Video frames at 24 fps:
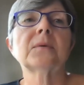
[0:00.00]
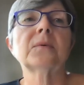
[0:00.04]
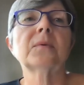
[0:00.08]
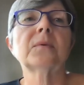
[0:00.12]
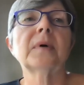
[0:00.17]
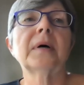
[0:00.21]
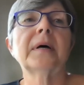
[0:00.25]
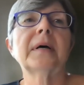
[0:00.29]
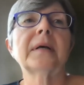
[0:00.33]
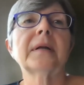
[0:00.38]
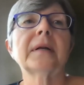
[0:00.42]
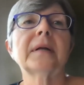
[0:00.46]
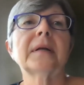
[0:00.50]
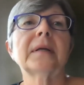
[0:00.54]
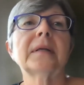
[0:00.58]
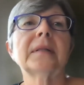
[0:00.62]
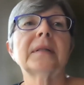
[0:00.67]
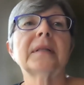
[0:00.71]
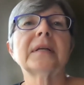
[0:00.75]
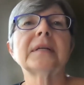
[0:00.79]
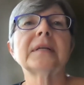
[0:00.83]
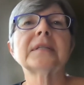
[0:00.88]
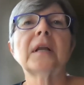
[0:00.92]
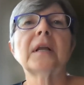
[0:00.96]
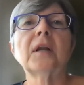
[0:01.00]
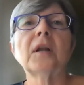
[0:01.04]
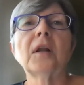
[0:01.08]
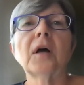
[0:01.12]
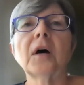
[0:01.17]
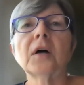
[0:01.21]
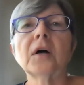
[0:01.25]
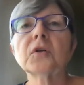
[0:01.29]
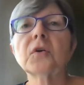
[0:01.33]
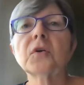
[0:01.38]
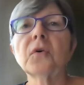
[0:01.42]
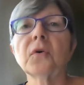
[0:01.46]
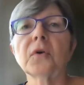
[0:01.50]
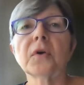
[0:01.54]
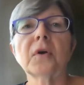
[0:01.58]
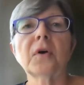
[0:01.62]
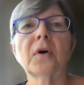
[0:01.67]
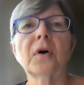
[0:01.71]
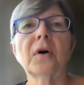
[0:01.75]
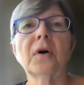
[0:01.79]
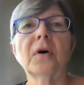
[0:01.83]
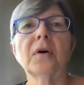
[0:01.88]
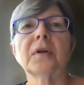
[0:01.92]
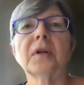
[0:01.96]
where there is a lot going
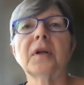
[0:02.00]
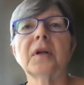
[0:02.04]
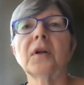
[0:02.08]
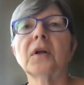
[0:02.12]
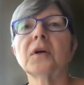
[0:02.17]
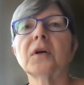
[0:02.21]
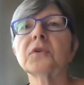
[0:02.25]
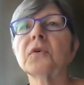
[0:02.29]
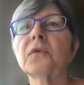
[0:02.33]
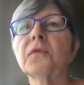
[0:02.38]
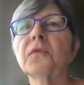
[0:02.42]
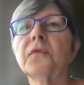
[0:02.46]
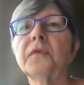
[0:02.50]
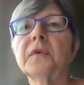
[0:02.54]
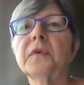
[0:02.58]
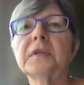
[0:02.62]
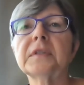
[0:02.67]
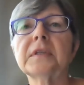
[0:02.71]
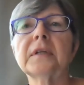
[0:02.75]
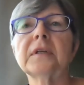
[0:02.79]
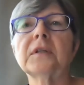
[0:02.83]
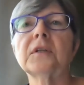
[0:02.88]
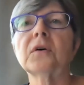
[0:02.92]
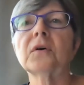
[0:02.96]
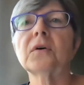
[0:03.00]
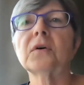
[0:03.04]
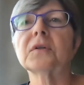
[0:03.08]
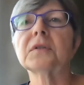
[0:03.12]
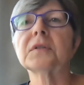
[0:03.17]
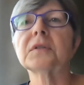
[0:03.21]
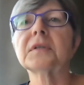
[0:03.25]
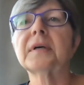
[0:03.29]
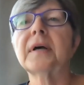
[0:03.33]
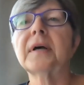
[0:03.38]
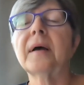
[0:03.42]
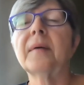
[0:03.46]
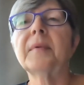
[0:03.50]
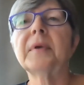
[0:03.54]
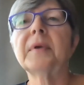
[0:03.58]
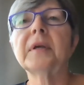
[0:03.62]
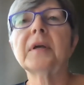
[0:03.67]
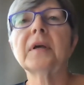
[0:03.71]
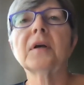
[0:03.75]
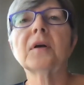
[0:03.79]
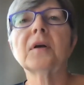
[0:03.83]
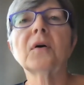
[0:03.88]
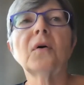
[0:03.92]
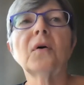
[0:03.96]
on, a lot of visitors coming
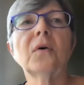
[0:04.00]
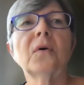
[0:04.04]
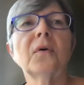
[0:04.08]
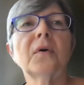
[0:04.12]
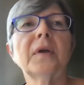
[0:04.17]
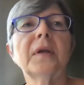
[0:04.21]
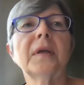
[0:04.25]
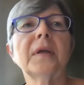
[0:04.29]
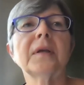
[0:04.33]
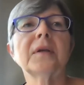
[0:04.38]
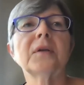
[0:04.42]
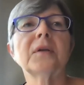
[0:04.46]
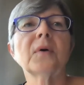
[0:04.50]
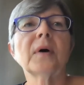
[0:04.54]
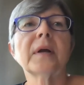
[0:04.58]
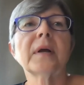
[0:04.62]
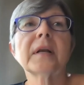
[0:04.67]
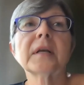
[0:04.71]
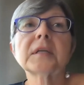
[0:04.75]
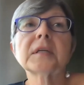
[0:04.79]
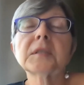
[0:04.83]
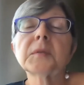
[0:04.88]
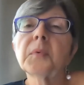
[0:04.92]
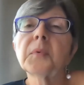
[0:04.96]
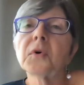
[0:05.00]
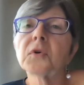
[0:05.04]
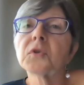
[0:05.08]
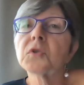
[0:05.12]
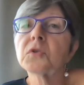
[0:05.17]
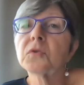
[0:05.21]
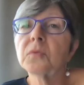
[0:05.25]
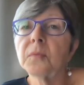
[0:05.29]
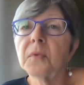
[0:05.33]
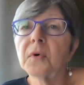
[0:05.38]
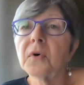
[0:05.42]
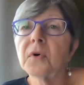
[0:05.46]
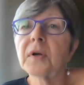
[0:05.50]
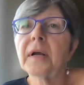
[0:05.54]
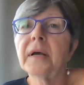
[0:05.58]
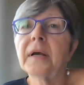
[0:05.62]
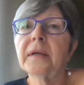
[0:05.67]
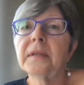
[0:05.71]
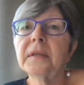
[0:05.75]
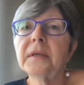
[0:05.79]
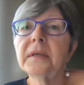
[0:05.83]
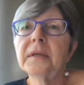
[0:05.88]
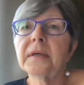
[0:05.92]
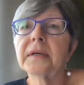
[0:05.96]
and going, you are exposed to more
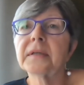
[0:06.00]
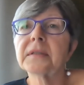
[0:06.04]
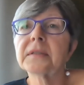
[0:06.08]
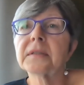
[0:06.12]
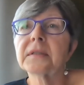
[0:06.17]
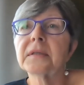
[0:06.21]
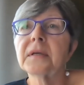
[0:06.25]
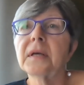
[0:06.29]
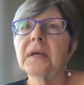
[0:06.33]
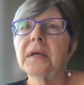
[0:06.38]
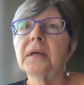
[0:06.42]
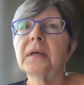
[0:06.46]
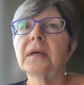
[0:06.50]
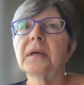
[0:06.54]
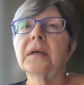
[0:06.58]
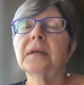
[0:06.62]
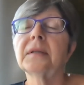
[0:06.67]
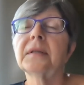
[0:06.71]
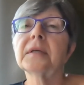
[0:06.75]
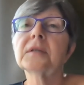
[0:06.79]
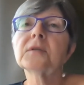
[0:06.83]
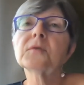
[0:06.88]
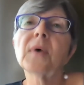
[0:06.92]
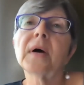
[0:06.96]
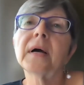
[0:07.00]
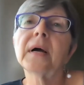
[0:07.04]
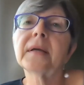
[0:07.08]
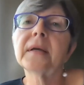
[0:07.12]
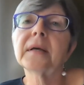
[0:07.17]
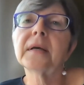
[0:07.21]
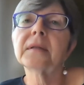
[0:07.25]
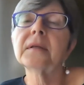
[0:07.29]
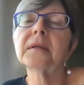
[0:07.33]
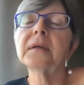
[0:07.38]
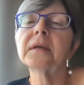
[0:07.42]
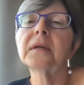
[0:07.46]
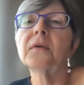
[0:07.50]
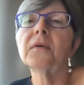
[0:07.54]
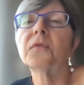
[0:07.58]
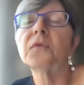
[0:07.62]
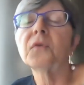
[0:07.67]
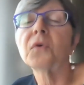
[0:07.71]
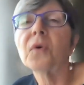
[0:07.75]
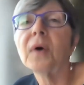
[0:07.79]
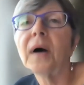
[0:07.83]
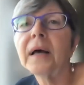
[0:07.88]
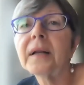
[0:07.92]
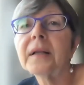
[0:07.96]
ideas. And that's why I think if
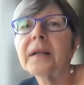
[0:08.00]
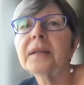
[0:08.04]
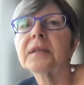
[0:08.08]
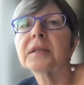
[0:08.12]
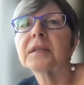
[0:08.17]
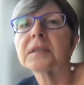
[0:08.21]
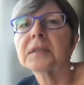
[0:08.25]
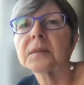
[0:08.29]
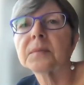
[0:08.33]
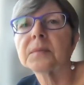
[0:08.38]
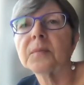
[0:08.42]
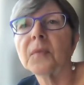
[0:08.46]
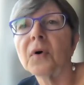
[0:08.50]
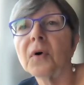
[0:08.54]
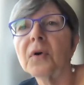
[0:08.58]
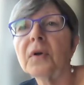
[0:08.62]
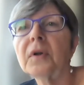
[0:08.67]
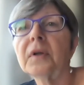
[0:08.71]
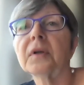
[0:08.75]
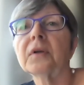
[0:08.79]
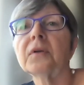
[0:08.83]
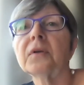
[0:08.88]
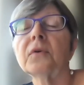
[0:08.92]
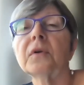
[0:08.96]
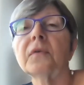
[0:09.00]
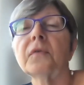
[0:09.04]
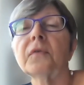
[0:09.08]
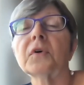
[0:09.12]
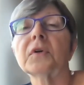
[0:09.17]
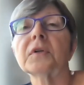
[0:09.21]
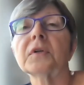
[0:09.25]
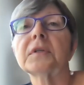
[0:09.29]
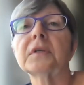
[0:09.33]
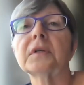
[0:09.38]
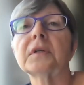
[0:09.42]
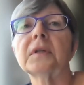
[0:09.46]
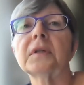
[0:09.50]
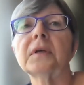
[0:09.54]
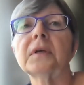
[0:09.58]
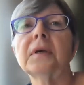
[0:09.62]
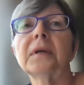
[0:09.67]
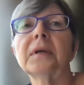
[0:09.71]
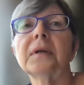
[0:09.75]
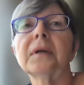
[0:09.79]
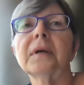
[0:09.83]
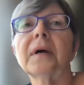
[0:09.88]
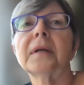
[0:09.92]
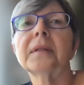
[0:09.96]
you are at a smaller
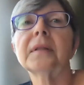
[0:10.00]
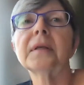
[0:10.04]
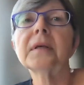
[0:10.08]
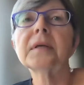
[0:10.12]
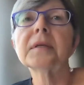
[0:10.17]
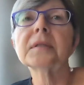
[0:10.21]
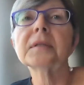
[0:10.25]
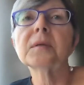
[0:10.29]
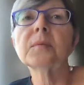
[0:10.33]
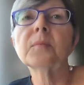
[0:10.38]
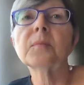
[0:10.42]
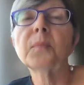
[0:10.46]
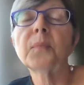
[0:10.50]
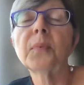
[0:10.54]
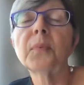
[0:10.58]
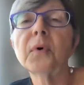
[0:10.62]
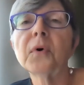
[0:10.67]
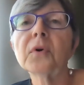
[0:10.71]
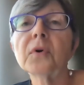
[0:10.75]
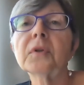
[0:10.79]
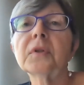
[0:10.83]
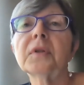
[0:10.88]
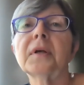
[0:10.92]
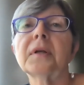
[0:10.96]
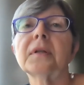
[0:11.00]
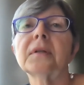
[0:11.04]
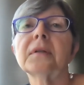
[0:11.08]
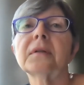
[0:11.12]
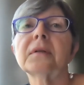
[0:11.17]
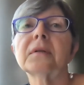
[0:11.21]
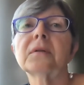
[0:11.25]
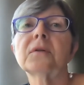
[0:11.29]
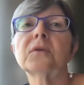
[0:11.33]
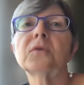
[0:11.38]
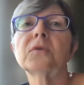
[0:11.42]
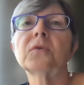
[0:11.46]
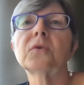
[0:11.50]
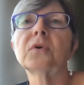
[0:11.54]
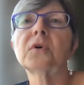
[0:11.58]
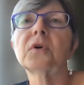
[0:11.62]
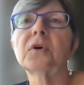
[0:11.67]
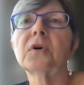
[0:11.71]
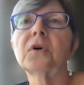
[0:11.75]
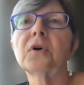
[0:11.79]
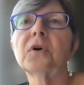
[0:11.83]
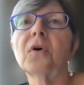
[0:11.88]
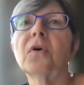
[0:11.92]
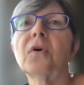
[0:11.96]
university, I think it's important to
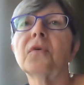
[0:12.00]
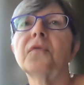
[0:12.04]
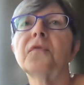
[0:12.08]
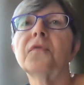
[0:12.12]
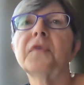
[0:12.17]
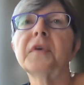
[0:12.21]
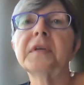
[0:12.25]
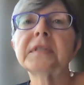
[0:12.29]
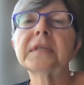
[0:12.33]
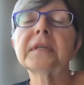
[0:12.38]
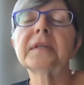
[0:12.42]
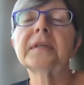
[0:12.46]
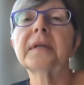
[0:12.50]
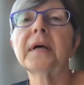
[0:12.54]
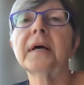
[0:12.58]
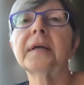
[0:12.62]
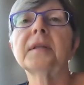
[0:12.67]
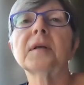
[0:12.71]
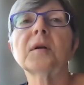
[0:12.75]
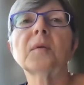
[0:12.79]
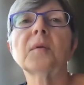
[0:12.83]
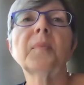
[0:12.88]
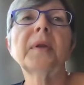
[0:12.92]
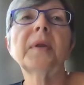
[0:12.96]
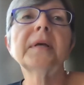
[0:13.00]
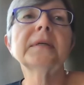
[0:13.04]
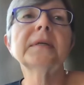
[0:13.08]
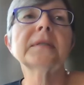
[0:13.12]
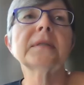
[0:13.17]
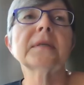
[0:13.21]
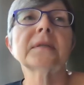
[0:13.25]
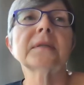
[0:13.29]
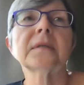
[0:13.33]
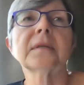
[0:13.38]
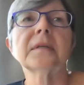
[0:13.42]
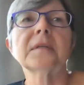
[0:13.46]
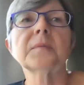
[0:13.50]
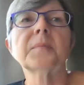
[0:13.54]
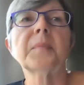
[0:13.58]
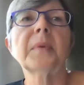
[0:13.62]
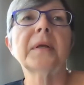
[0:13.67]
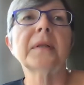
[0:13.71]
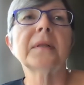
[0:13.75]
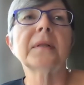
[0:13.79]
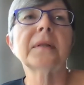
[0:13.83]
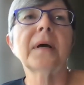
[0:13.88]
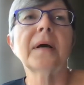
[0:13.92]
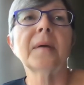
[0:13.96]
go visit other places and
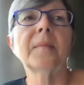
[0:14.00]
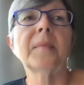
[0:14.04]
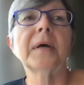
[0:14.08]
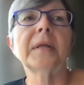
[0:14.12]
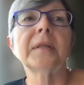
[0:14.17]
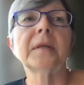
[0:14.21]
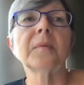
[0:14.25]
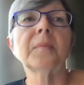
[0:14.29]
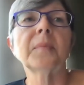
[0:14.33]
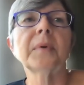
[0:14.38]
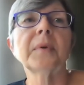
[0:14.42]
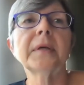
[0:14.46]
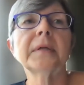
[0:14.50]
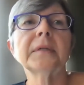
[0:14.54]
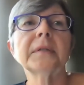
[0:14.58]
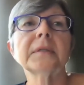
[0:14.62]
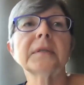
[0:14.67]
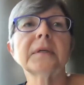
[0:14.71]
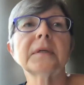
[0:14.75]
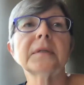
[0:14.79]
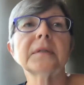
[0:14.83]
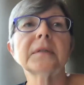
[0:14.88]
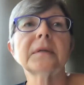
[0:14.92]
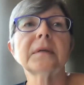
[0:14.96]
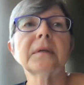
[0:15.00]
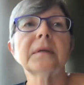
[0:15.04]
spend time other places.